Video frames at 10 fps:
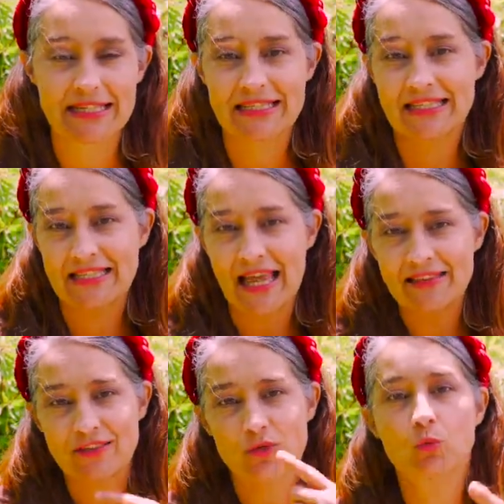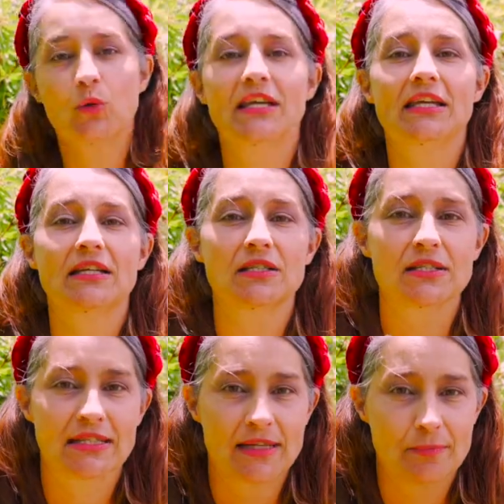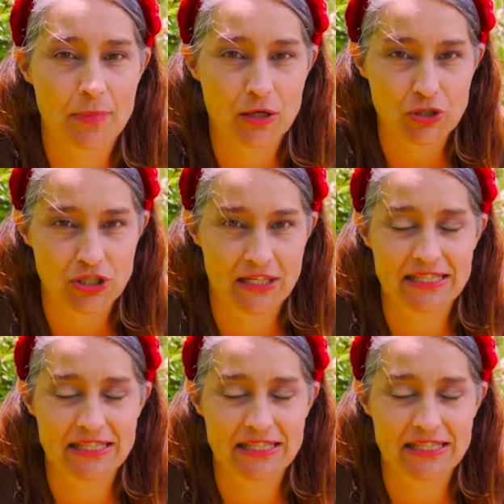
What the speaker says: to set the wheels in motion.